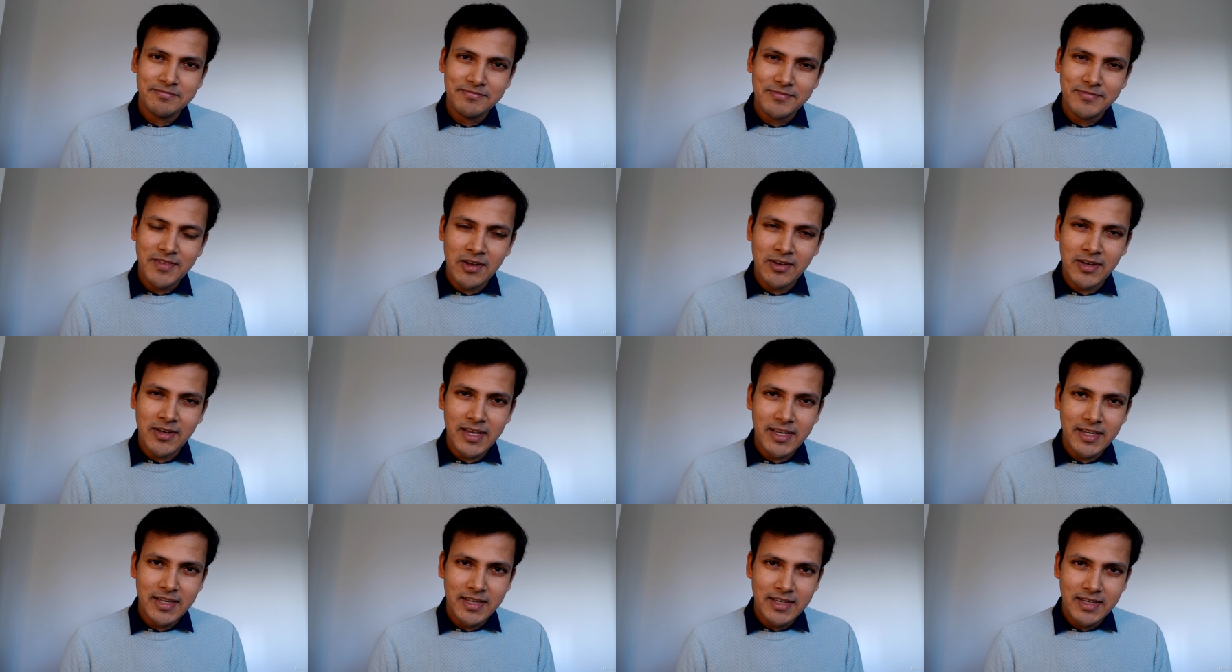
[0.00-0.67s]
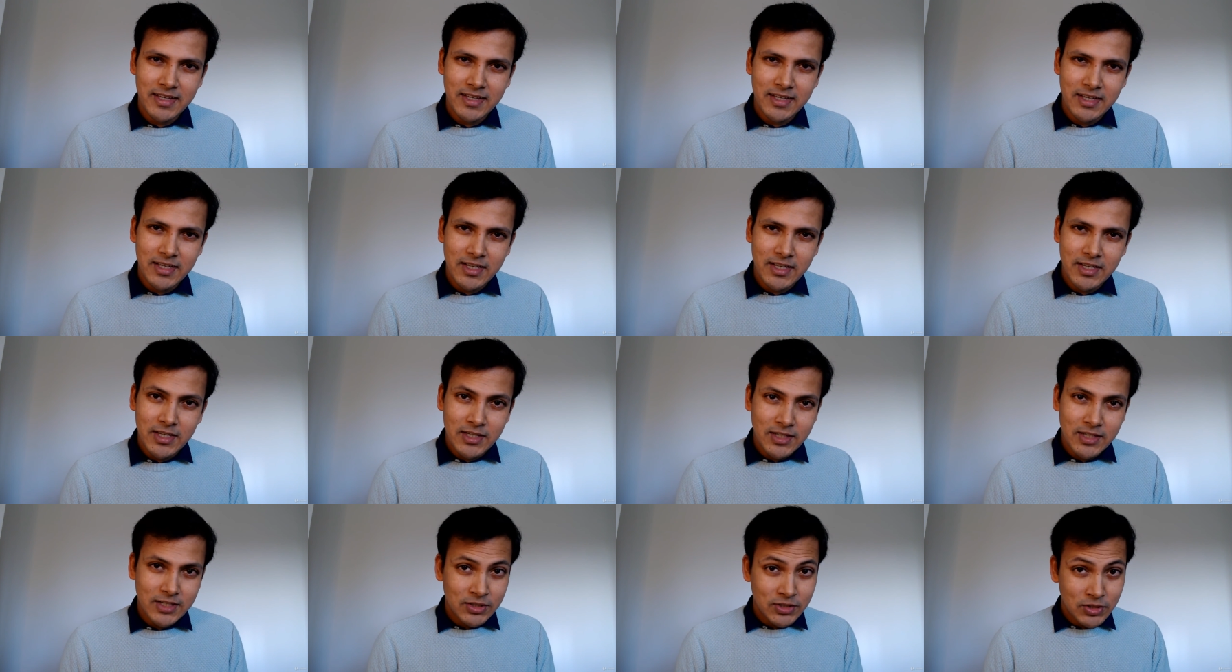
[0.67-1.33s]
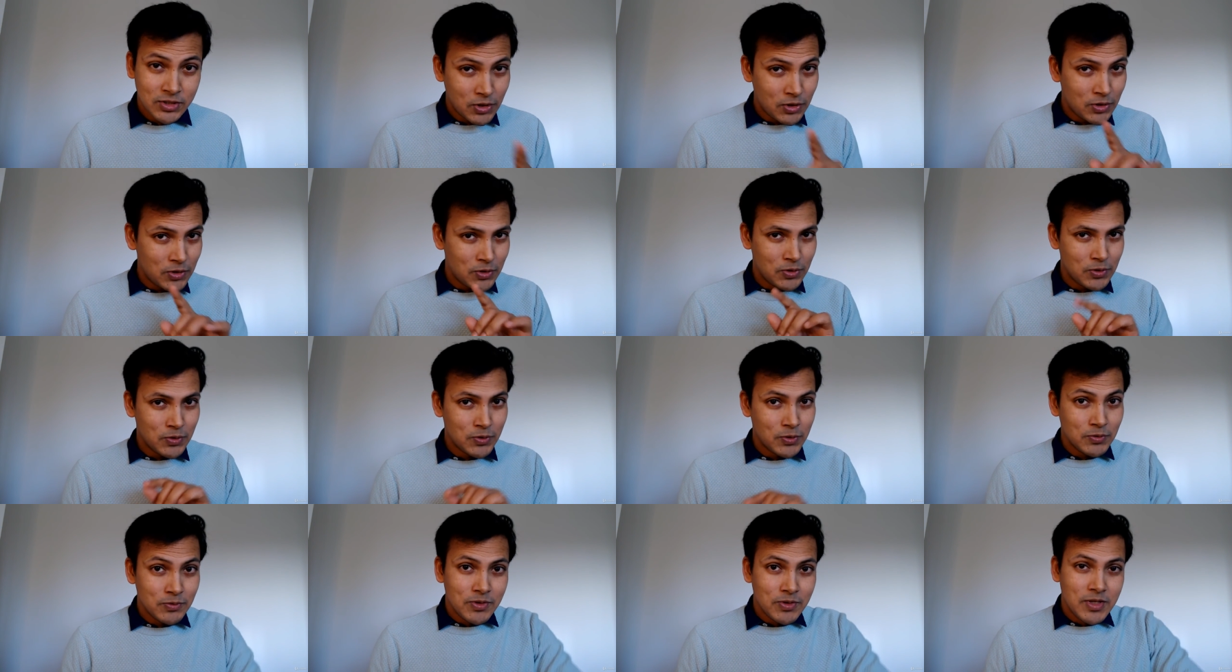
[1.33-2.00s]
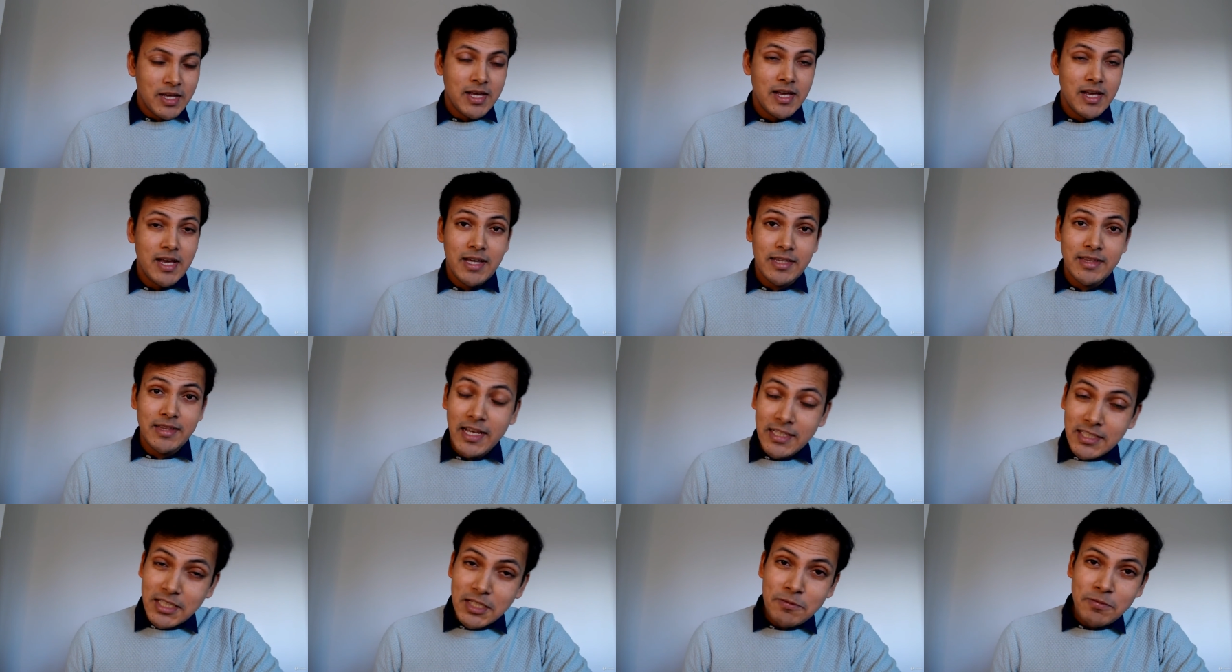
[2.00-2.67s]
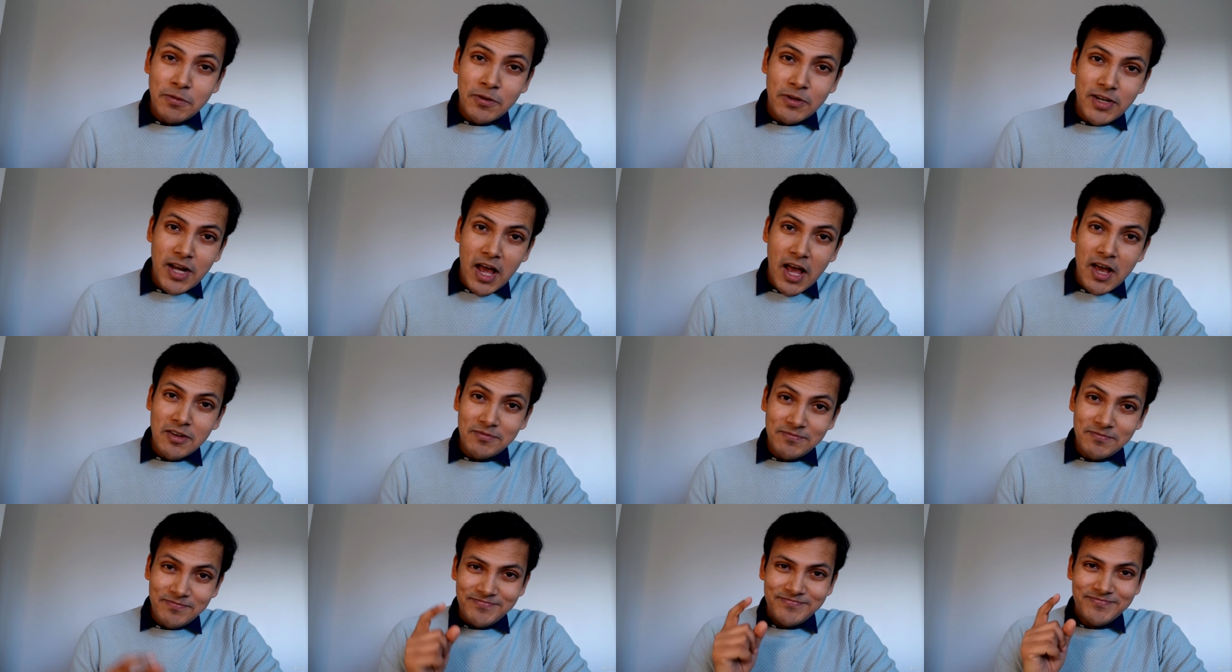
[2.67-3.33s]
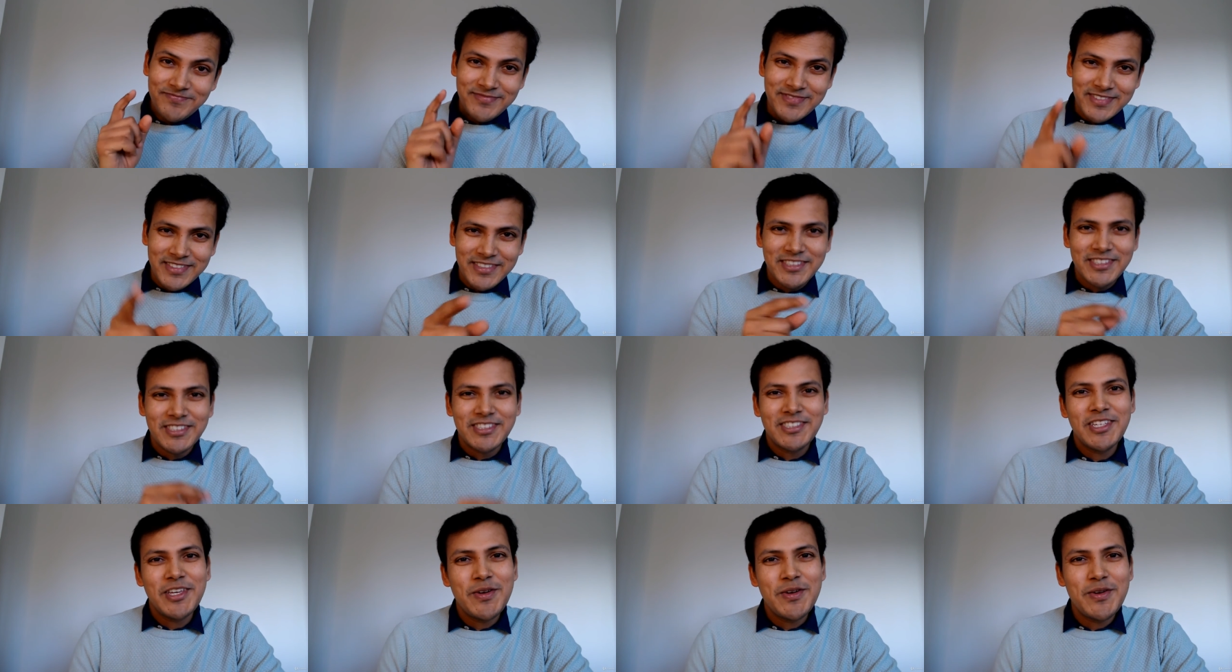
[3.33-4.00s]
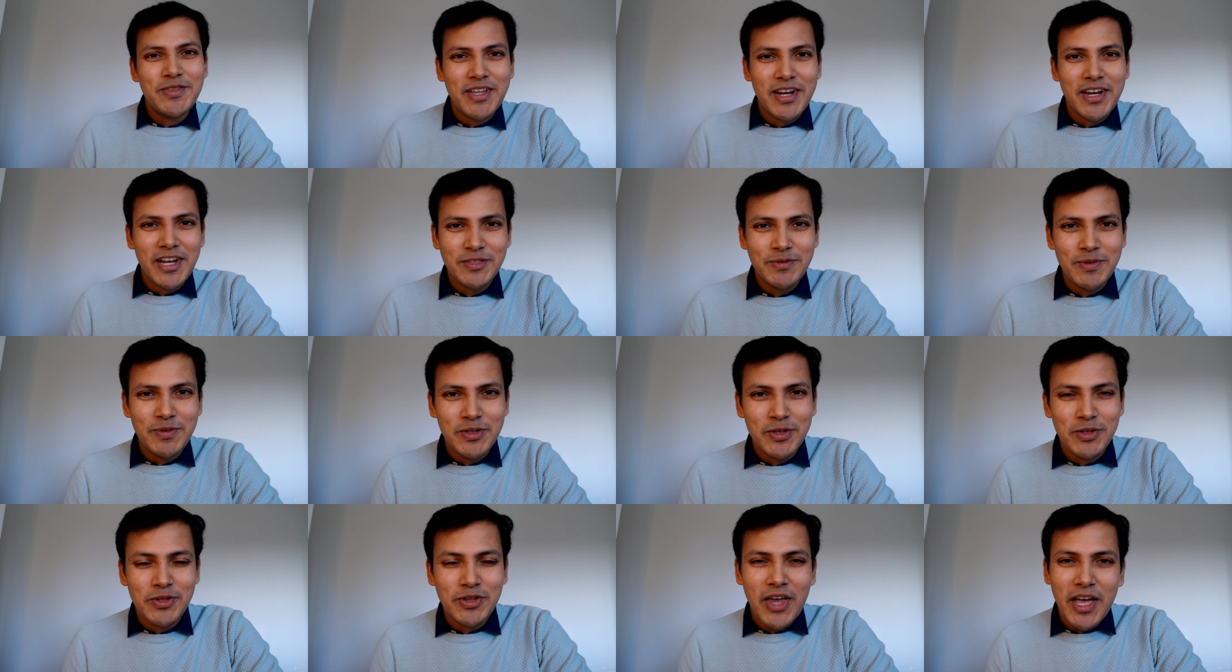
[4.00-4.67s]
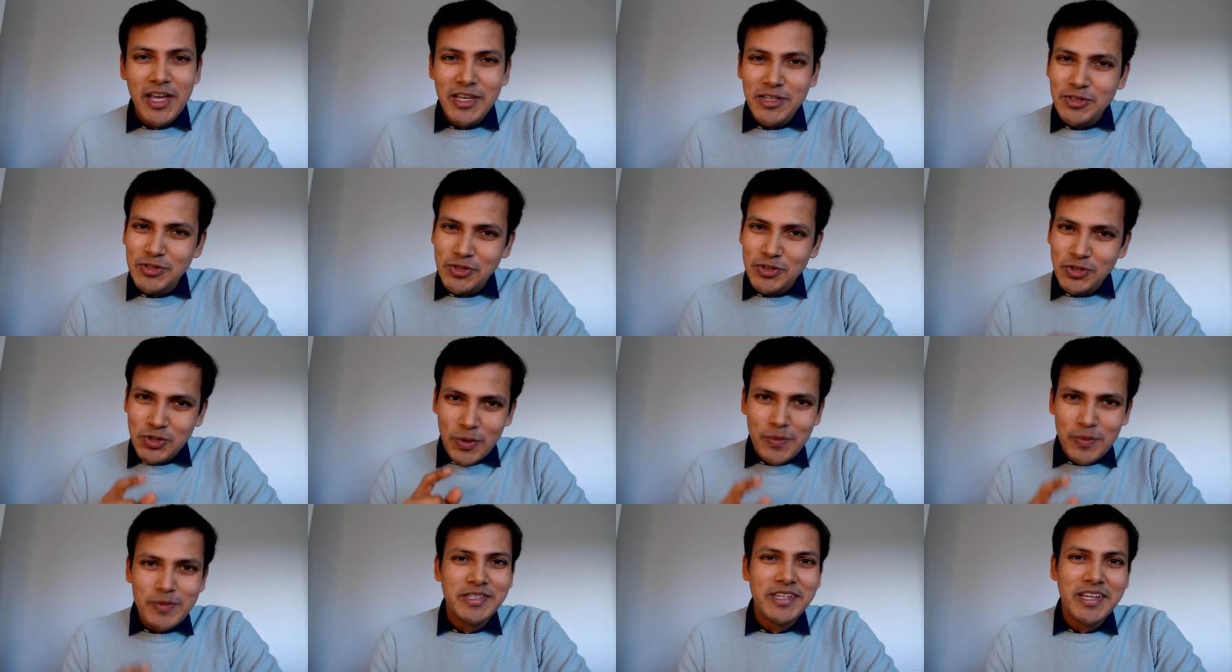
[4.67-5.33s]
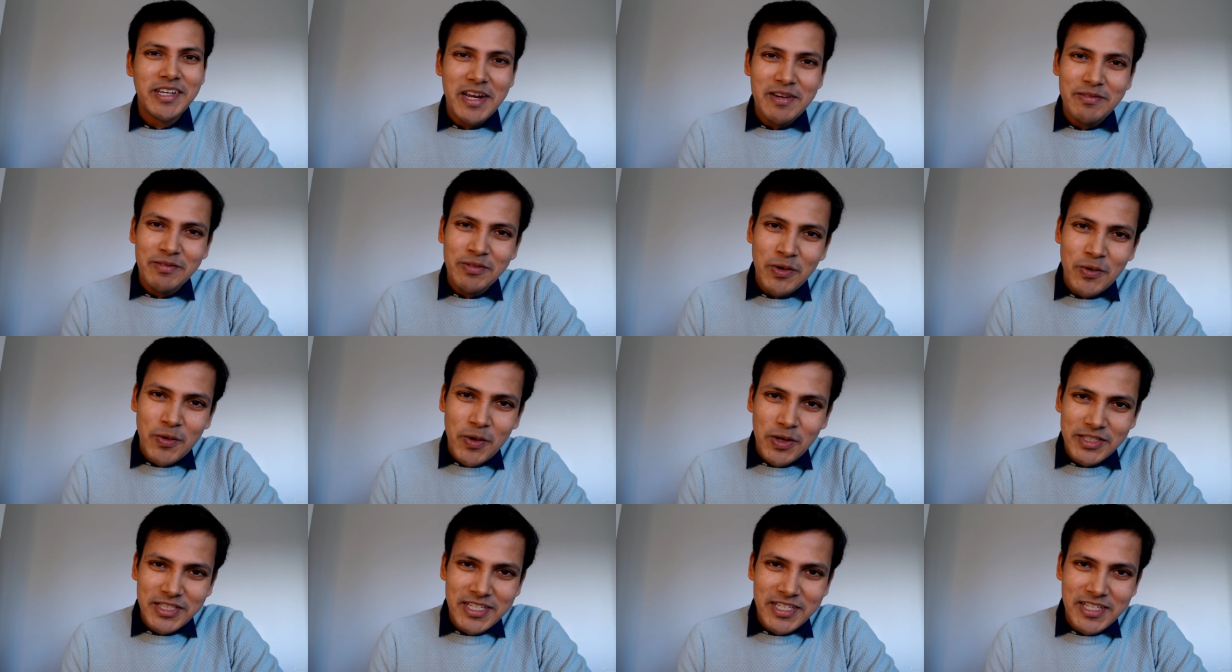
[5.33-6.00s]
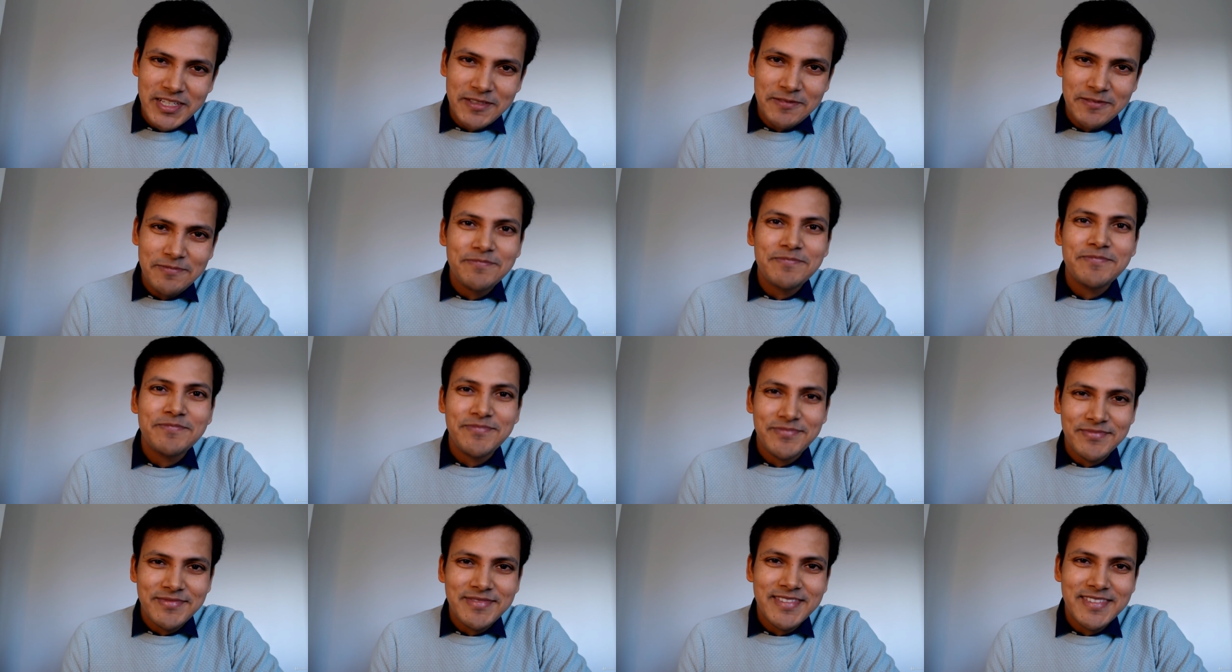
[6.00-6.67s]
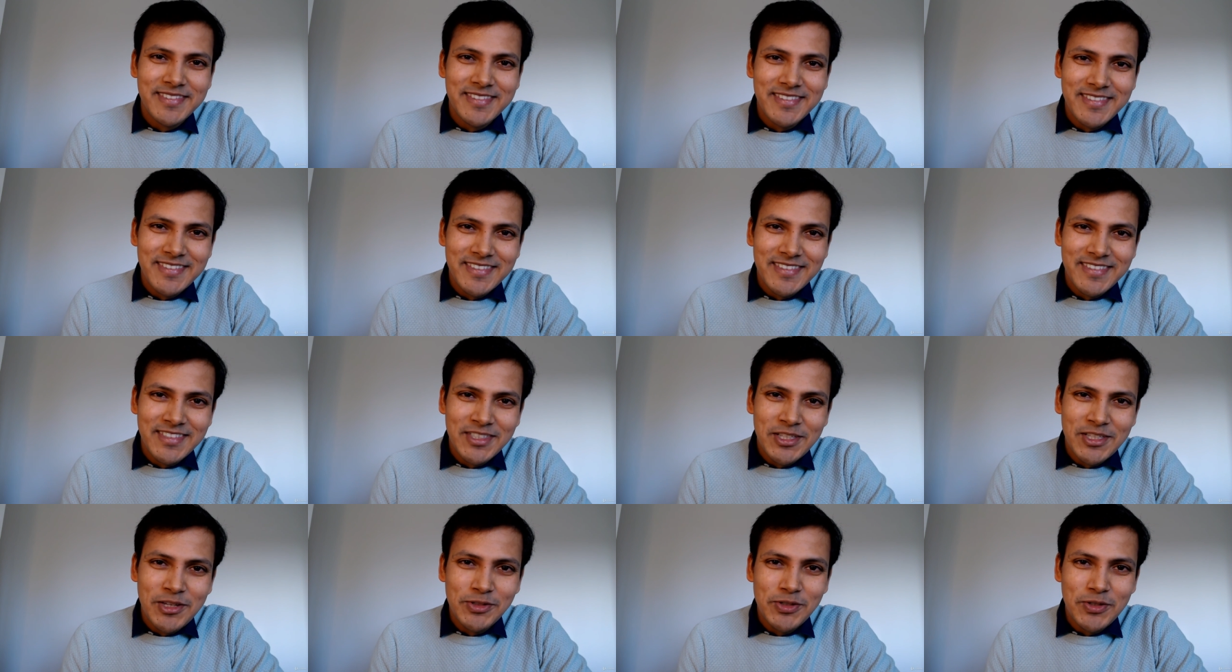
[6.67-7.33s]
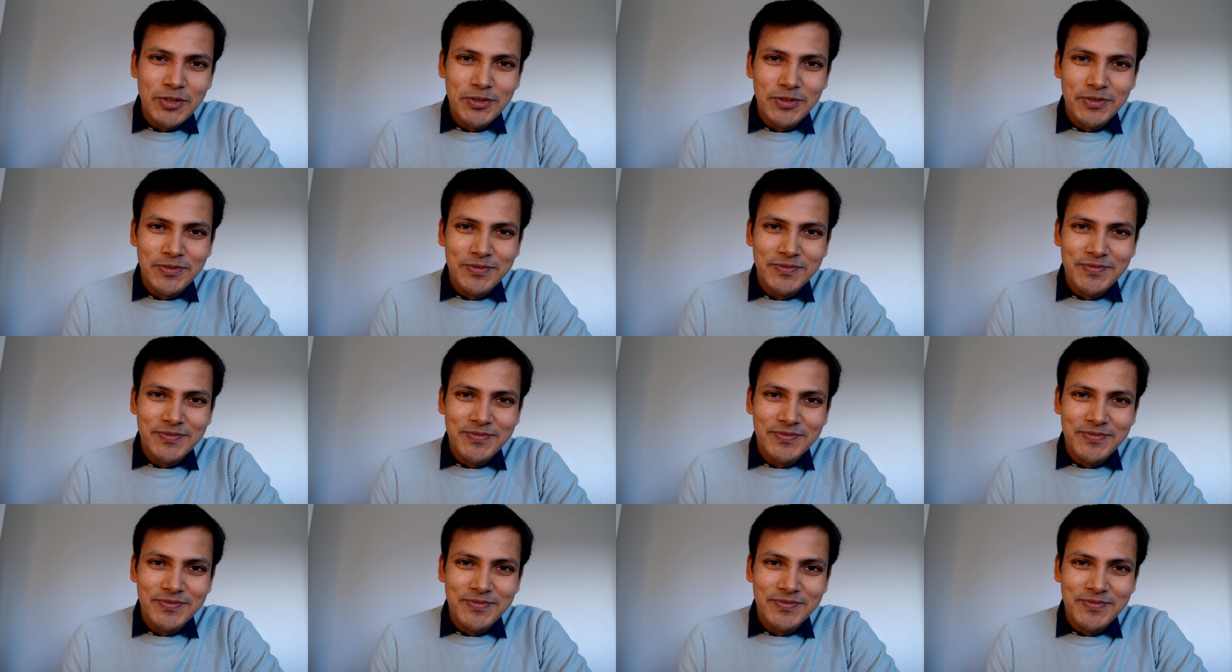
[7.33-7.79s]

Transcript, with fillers: Okay, so that's it for now. See you in the next video. Thank you so much again for watching. See you soon.